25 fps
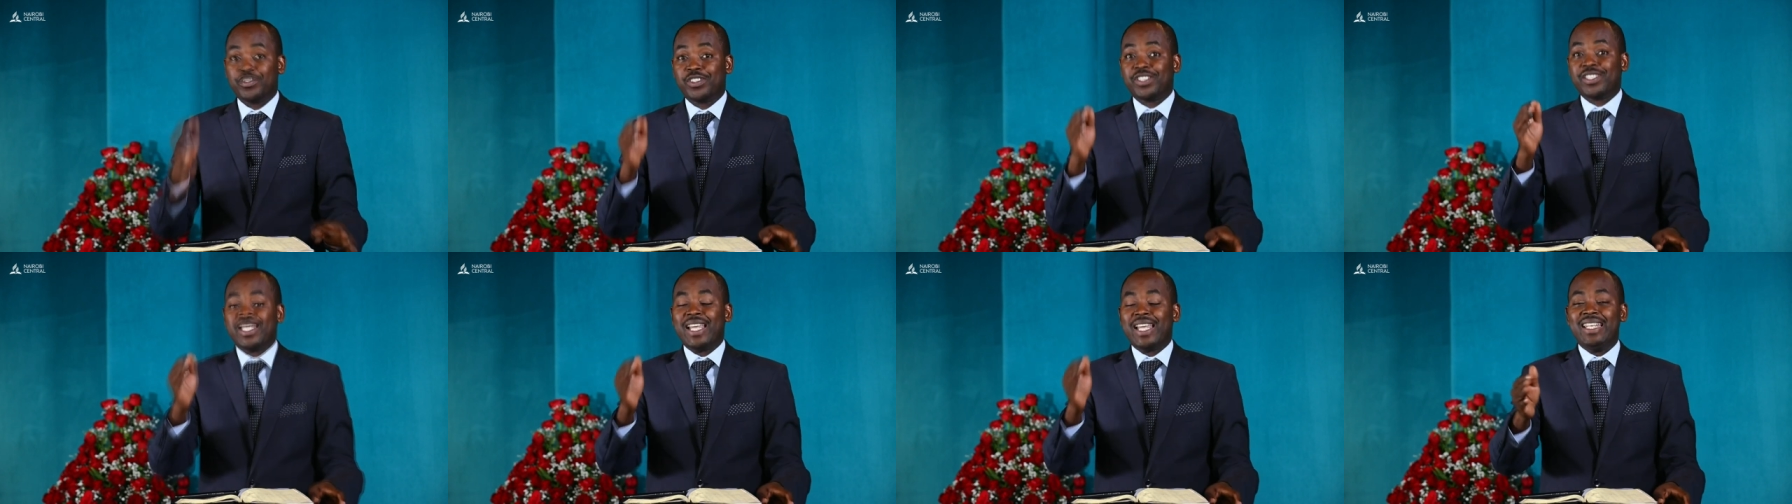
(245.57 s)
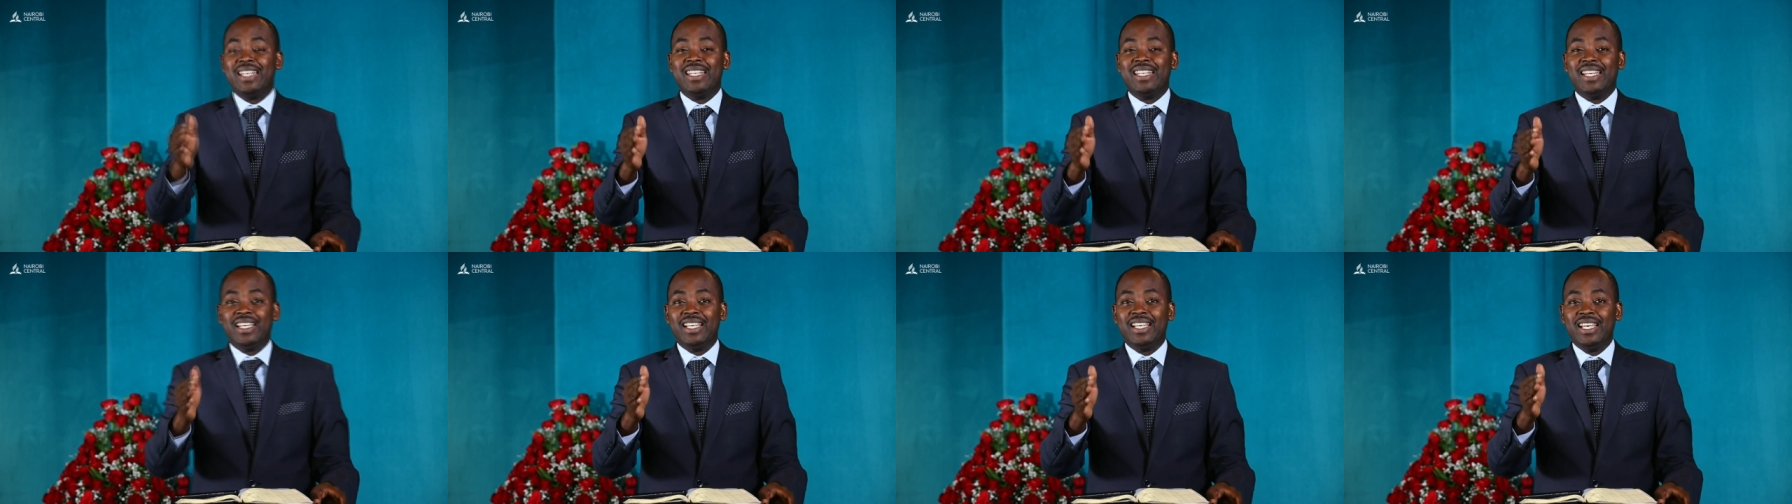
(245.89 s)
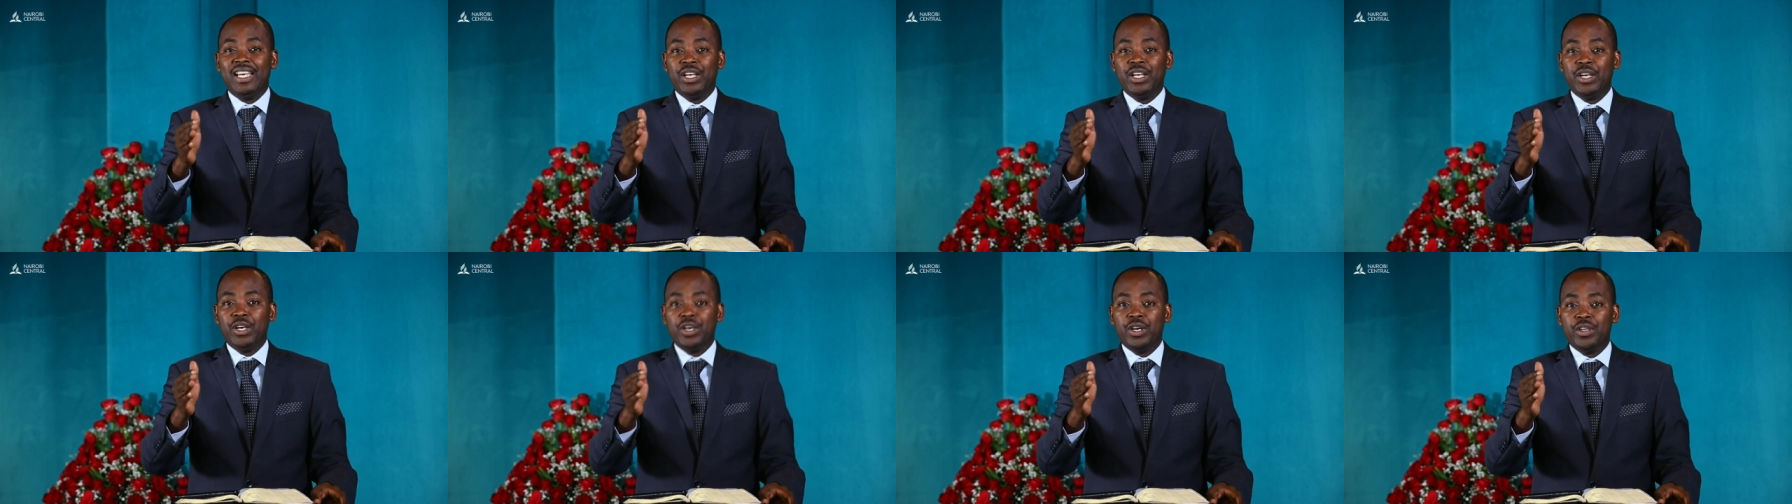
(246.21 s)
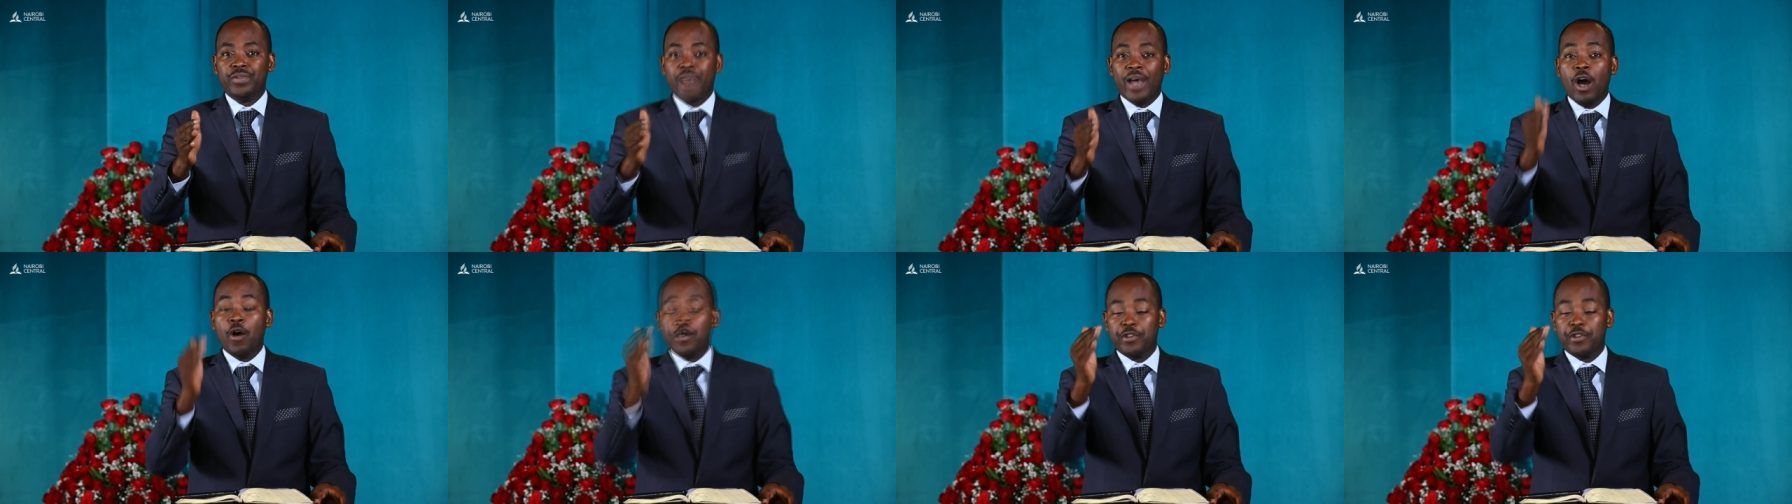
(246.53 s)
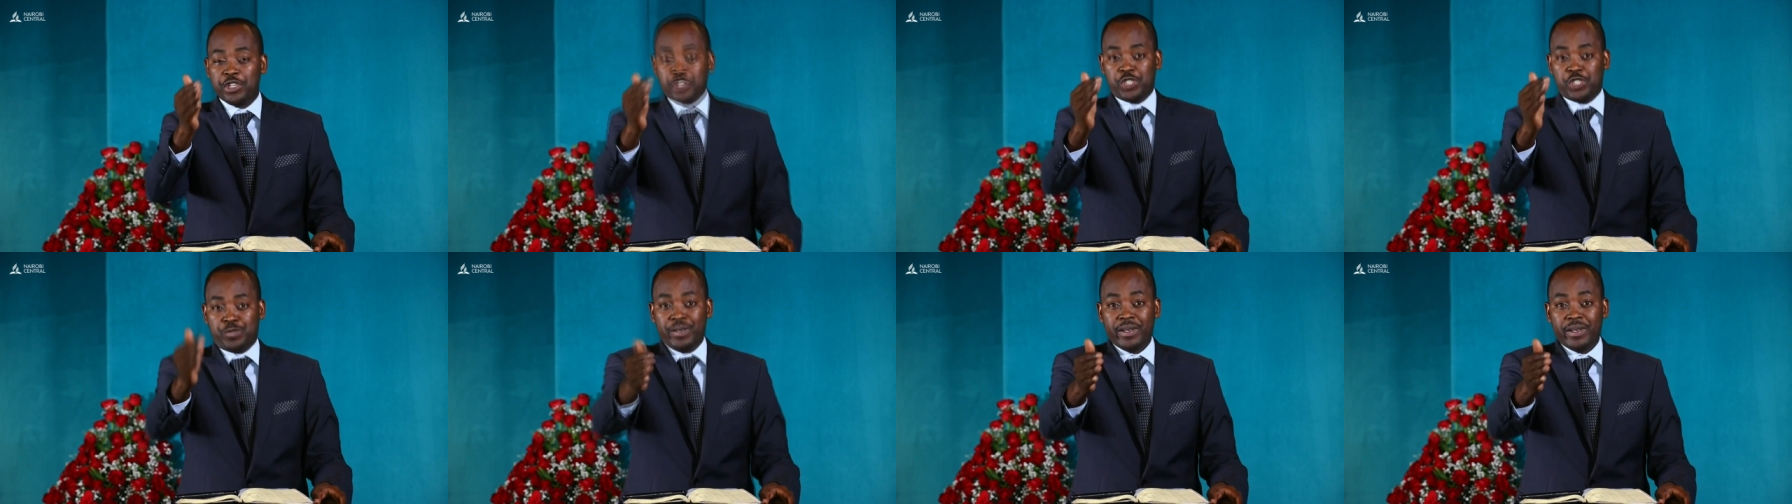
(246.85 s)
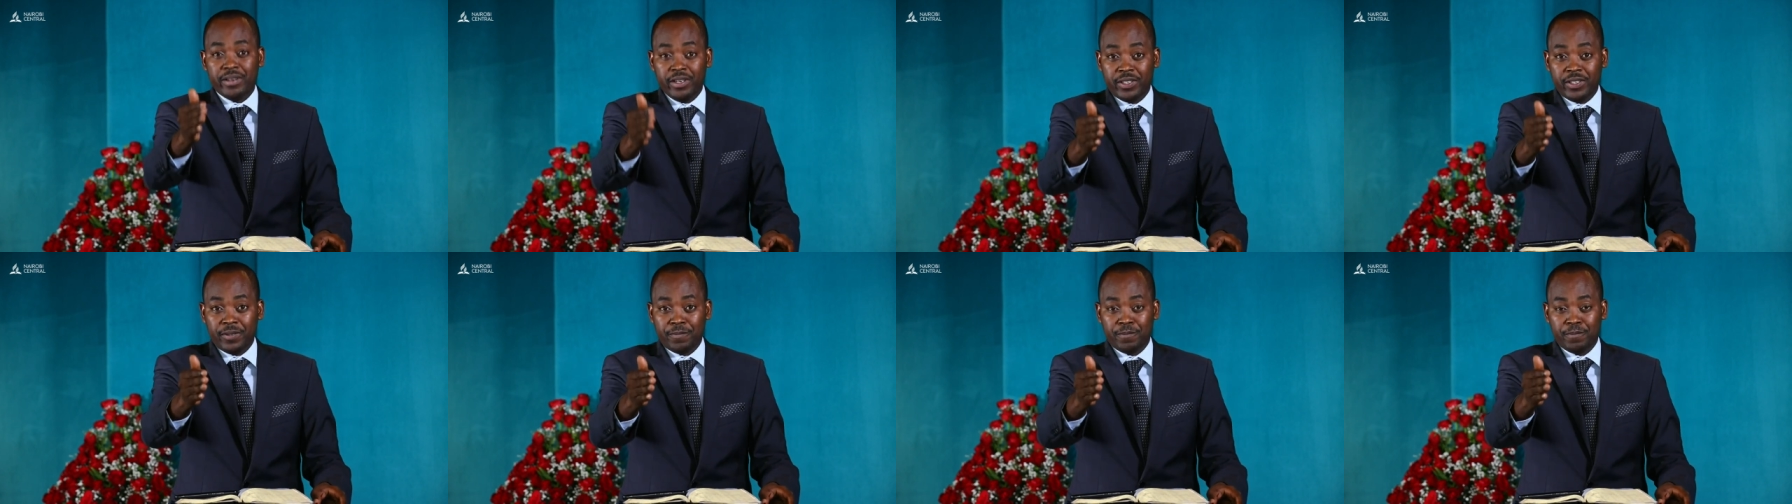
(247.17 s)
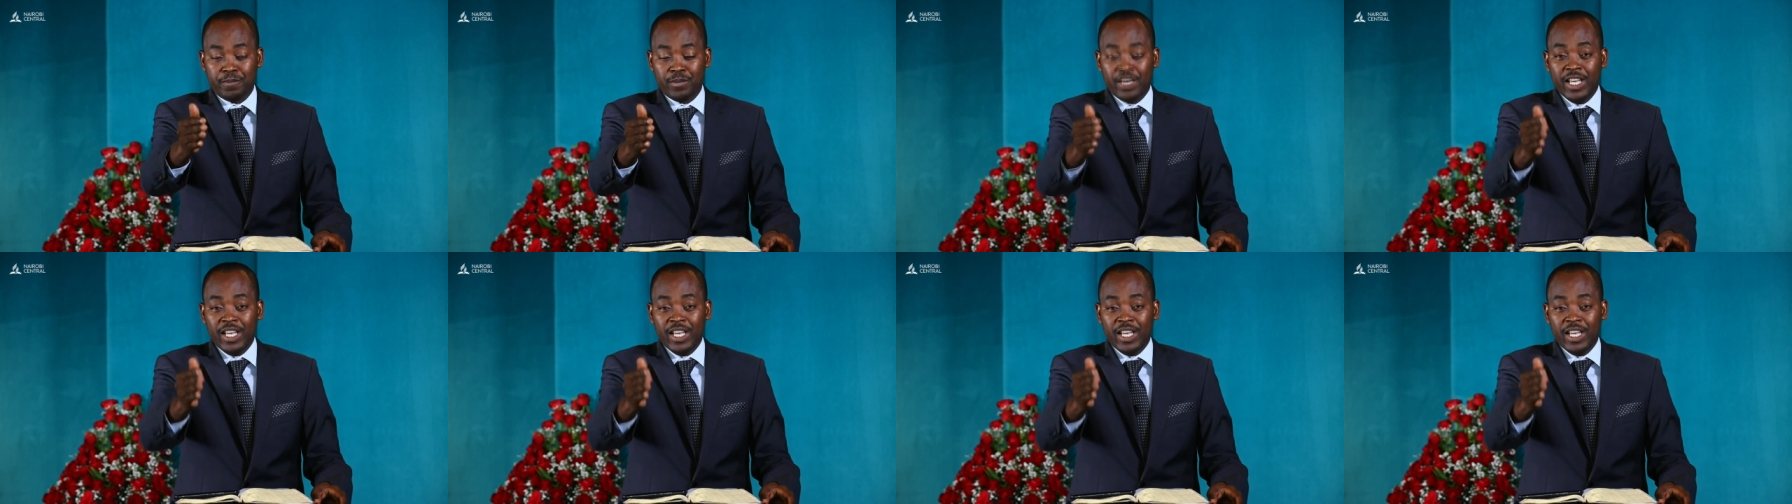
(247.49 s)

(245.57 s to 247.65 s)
sending the Holy Spirit.